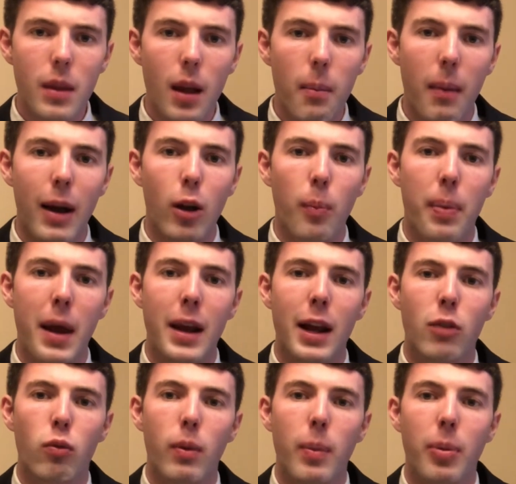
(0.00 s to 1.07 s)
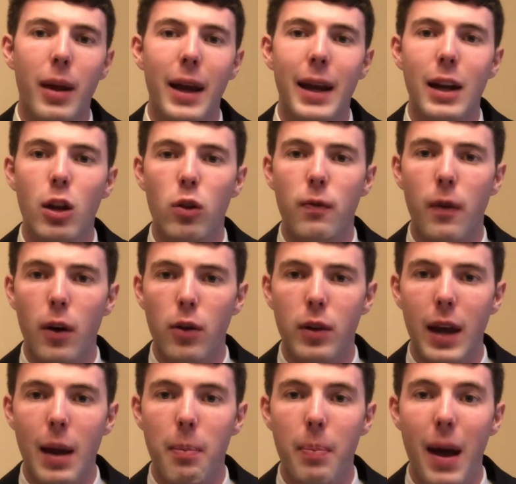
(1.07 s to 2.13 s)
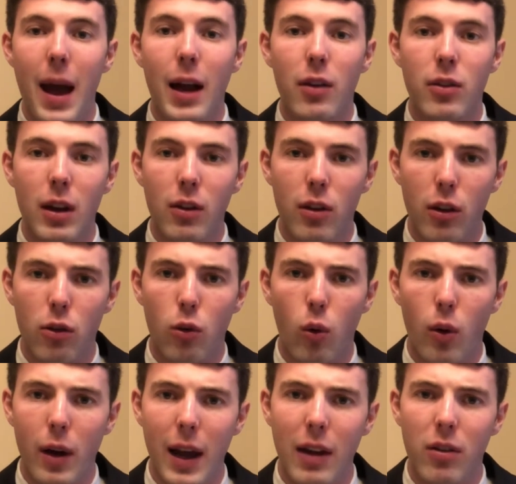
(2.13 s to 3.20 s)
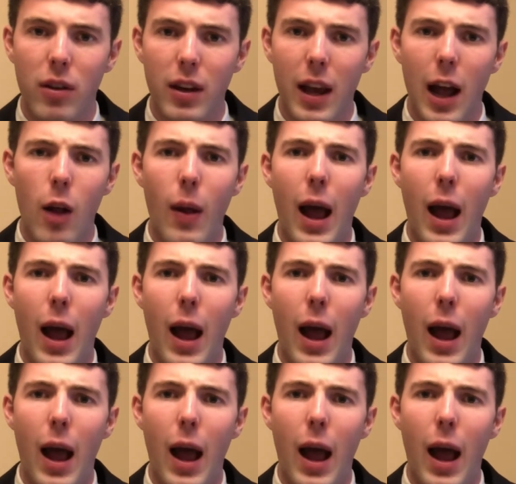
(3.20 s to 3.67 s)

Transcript: Michael Penix will be playing in his first game back since his torn ACL.